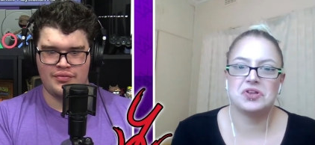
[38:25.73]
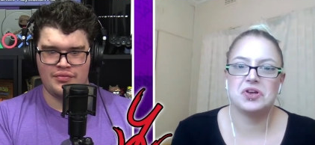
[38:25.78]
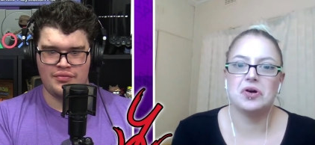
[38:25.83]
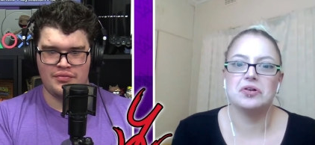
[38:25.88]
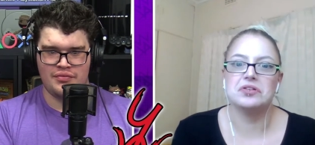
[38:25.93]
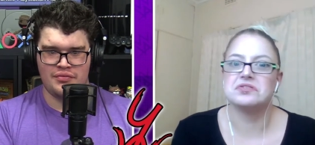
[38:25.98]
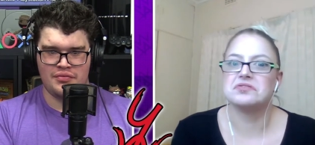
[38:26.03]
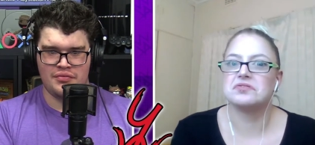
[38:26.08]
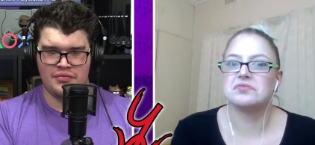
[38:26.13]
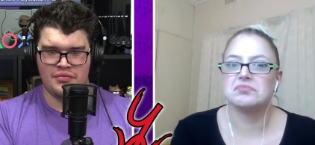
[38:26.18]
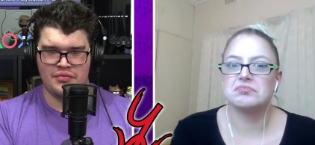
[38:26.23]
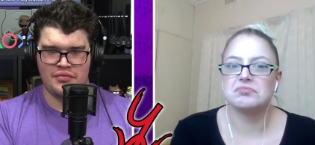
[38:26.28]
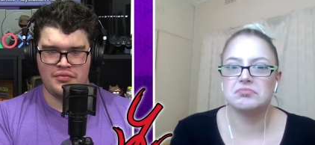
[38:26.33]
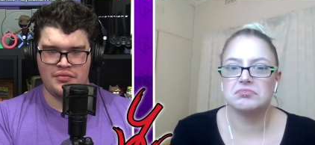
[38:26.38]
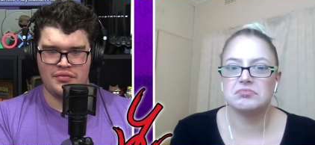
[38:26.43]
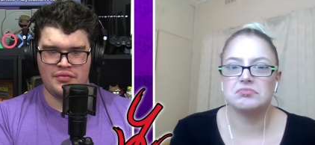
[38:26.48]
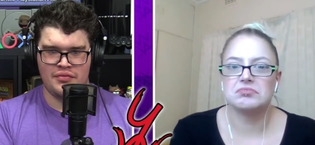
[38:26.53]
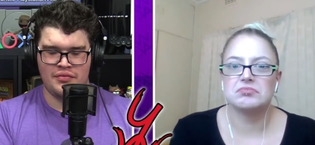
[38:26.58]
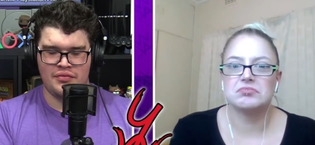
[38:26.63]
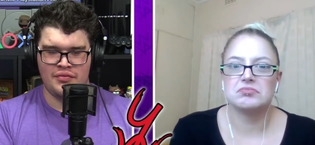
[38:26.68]
Speaker 1: because...
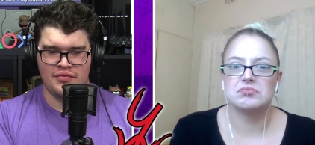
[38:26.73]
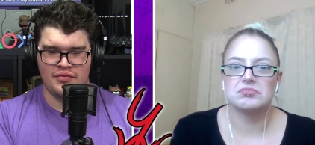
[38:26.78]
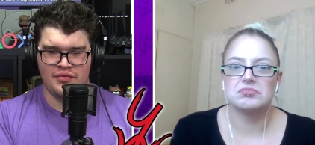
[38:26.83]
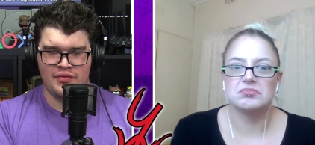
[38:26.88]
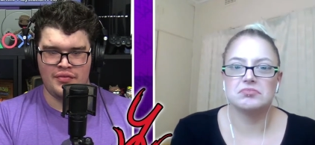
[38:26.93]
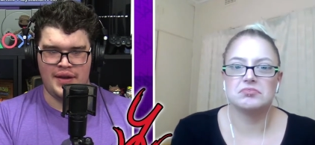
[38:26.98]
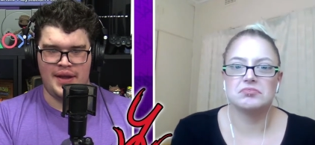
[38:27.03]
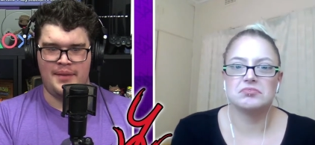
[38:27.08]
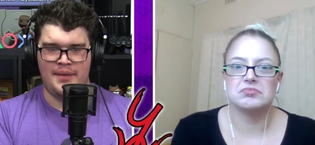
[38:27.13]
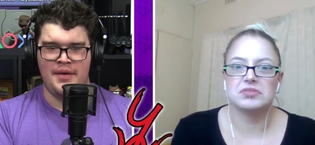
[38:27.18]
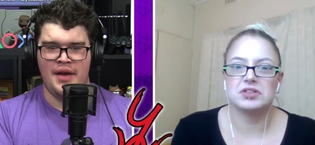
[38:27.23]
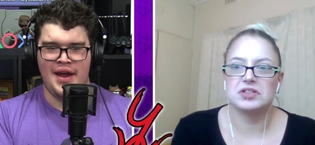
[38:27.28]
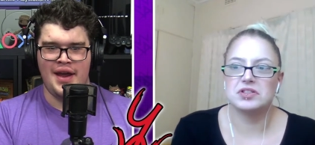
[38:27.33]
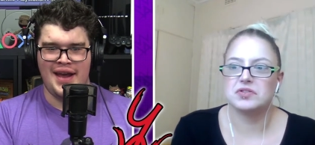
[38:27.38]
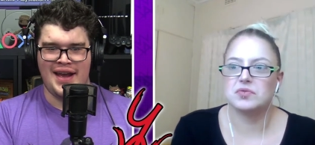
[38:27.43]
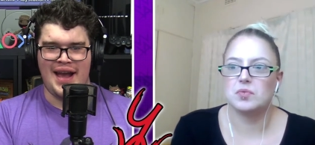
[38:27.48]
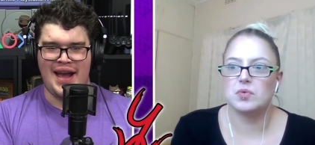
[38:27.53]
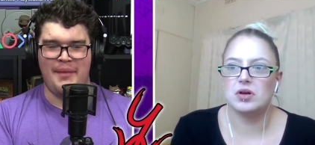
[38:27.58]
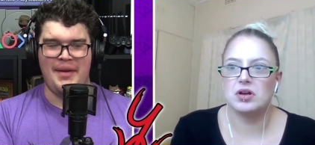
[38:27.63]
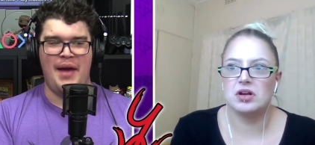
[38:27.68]
Speaker 2: Yeah.
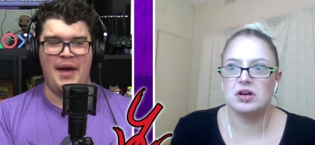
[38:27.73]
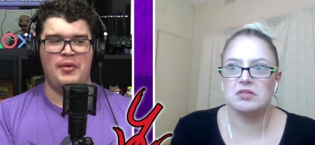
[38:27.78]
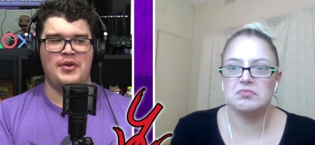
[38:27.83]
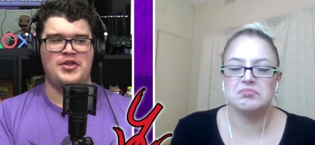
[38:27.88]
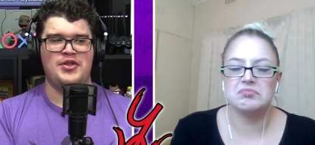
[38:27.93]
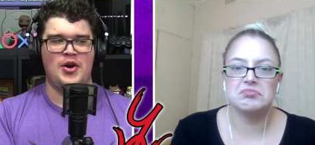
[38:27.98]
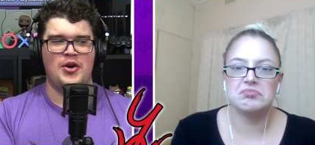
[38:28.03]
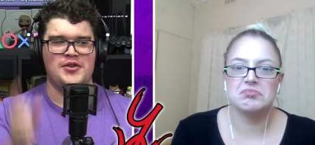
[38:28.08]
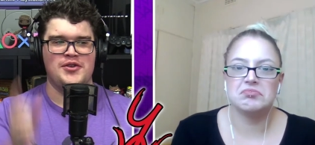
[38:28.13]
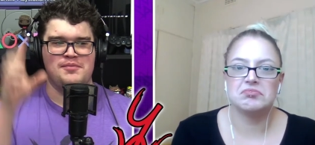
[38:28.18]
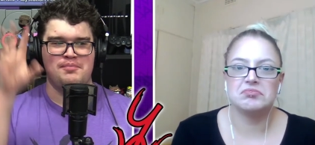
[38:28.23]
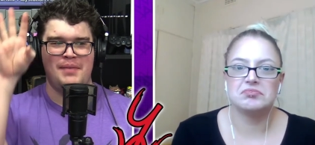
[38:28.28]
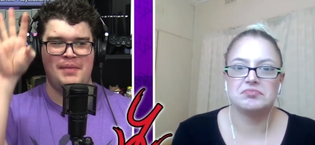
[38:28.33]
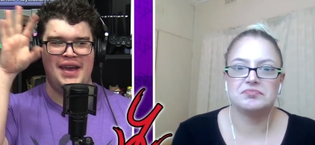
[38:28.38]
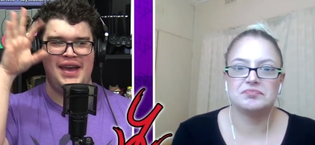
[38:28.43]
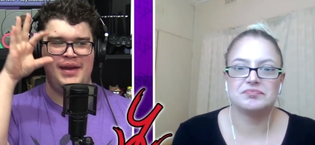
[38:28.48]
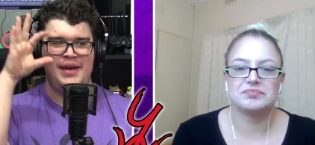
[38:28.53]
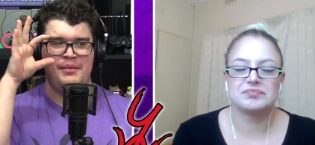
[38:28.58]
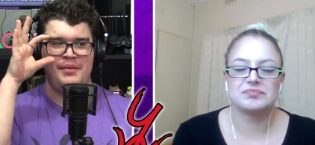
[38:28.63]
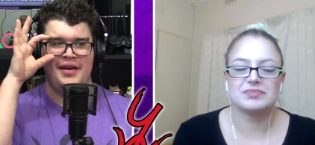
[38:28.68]
Coming out with those
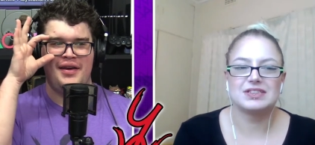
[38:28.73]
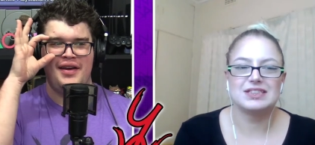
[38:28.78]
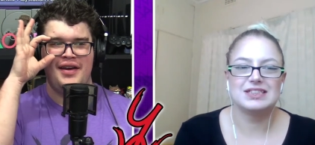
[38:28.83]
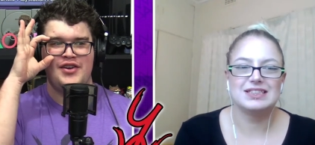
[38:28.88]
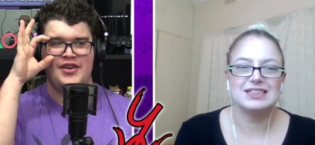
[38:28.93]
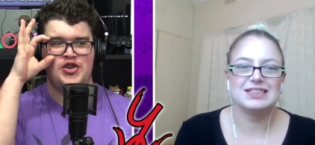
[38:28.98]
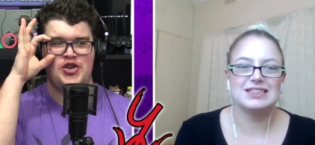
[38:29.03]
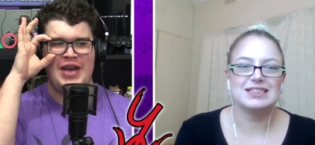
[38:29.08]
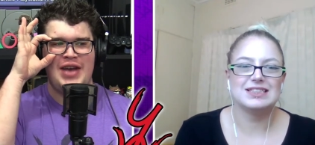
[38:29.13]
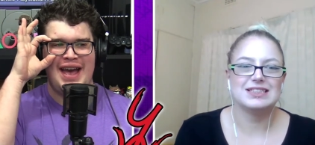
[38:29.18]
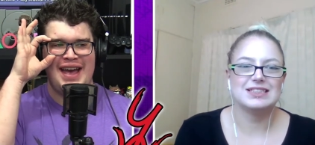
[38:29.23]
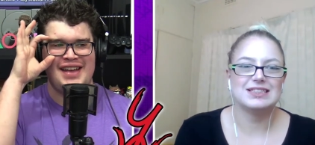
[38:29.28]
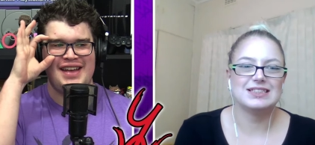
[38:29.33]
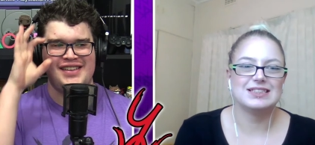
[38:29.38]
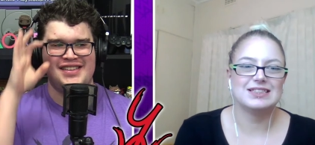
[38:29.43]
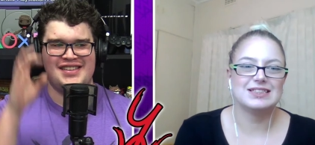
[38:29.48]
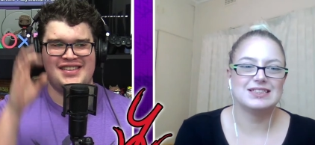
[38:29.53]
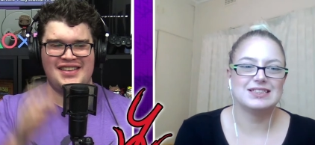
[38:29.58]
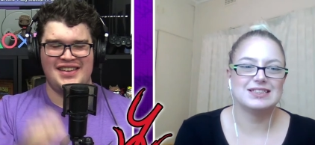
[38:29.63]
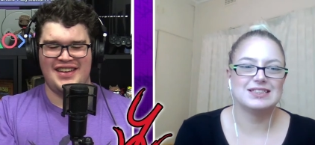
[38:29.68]
meme
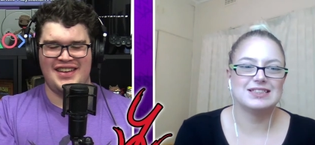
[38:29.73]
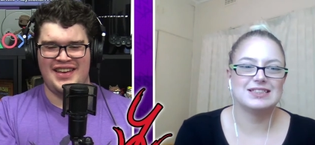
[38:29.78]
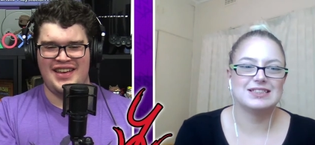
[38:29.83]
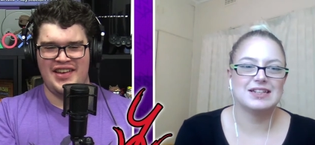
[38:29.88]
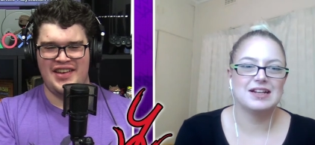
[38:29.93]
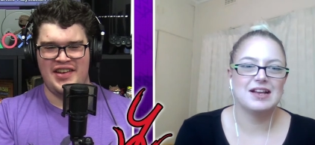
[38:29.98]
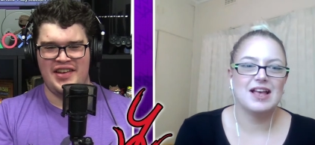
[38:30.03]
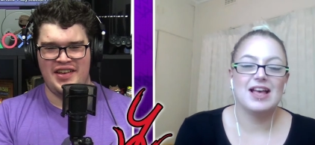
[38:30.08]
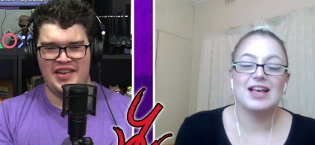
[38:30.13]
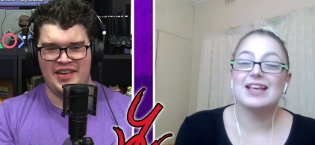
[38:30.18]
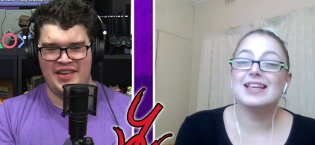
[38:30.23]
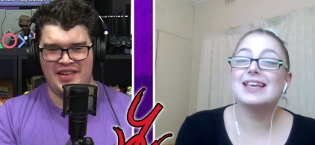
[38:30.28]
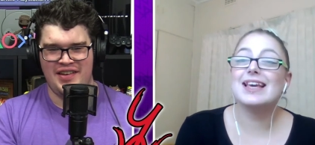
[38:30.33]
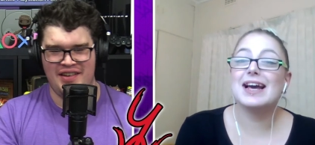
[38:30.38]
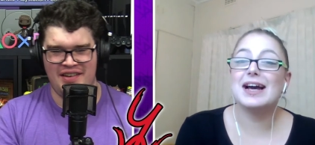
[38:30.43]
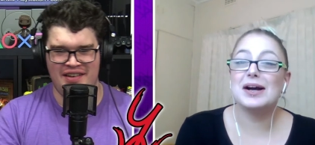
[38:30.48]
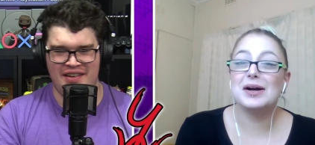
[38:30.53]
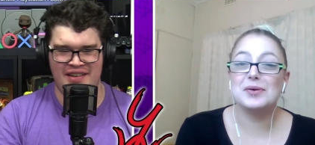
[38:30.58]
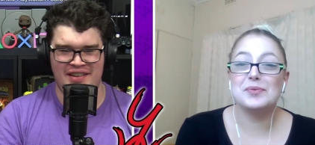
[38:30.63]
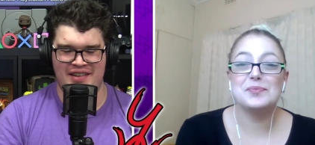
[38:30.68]
shades.
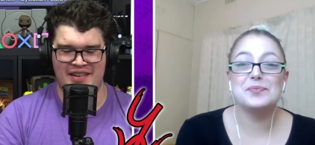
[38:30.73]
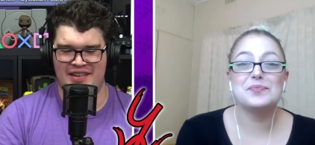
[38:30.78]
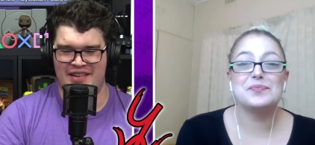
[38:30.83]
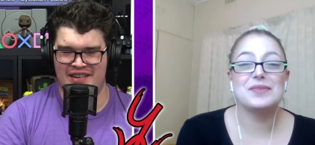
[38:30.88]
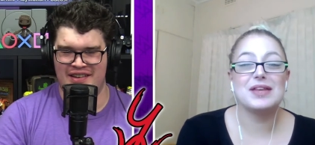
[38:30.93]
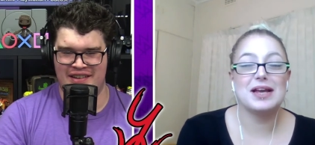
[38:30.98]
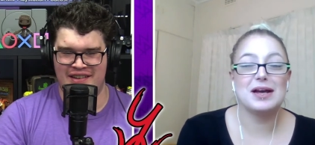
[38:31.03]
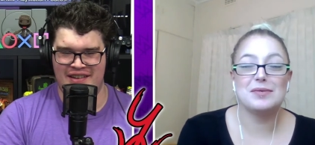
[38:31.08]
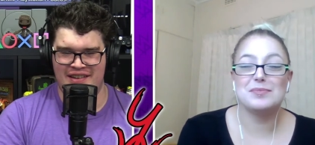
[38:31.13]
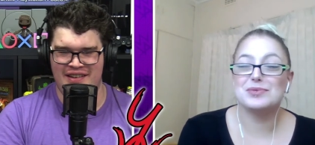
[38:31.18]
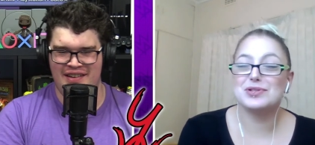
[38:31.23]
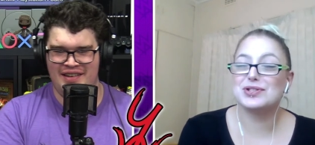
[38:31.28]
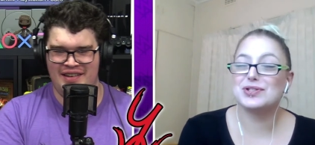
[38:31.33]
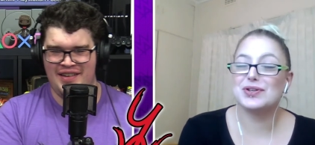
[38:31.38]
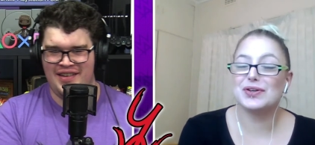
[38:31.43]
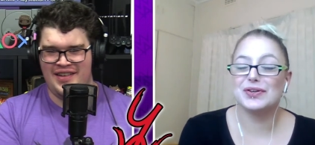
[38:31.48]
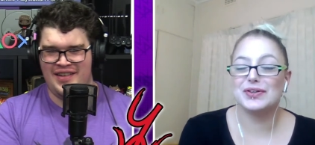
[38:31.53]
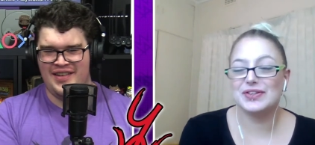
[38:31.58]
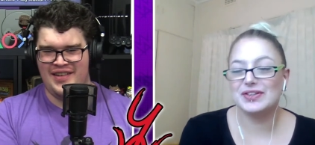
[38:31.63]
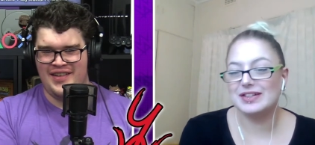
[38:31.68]
Speaker 1: Yeah, yeah,
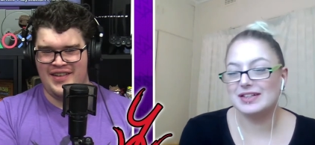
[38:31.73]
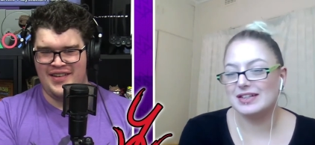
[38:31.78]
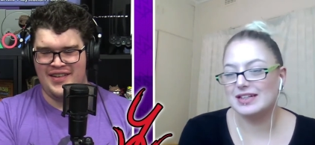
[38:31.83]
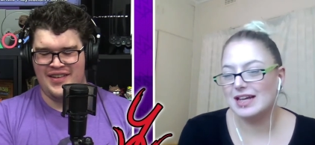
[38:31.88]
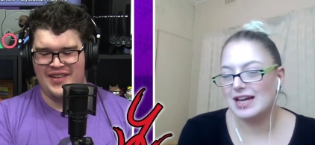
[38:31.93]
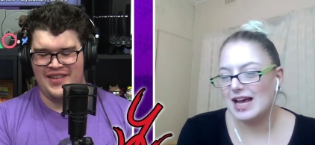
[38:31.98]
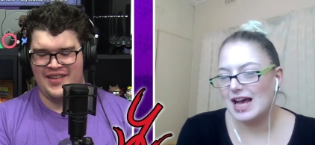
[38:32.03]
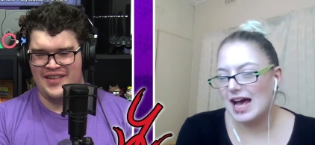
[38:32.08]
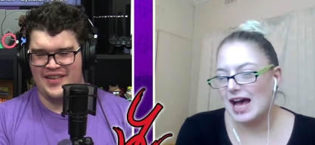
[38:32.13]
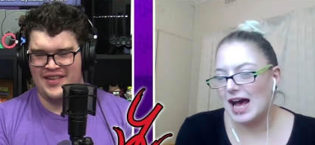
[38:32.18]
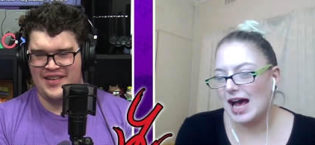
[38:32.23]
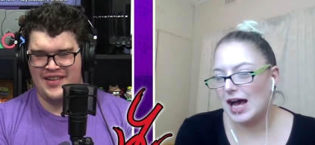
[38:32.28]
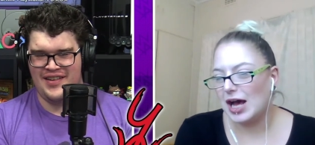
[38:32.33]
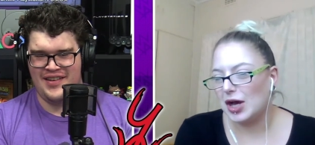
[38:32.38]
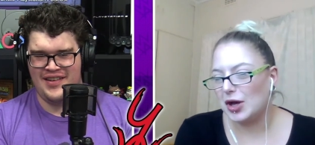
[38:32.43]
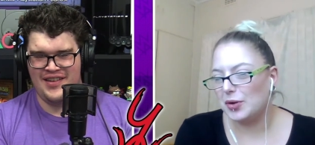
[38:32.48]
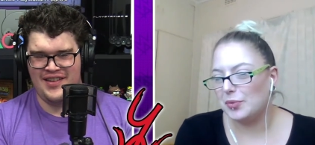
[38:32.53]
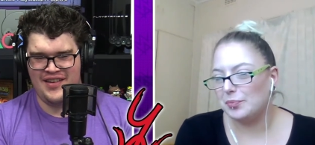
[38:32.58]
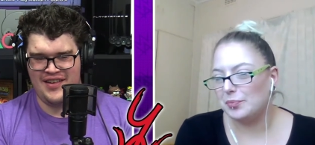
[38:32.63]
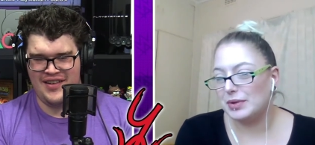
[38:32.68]
so good.
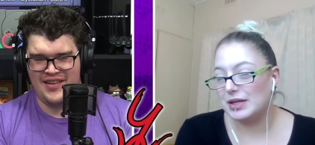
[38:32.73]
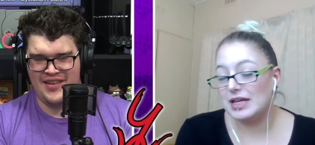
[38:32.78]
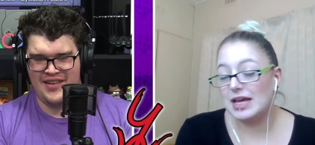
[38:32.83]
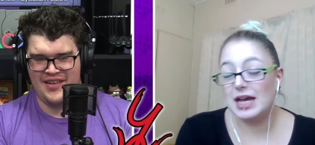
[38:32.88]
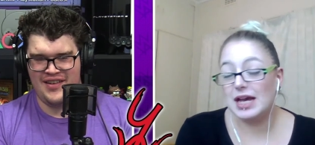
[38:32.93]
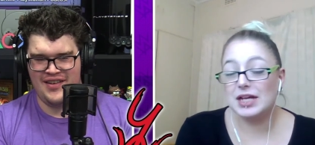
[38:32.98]
But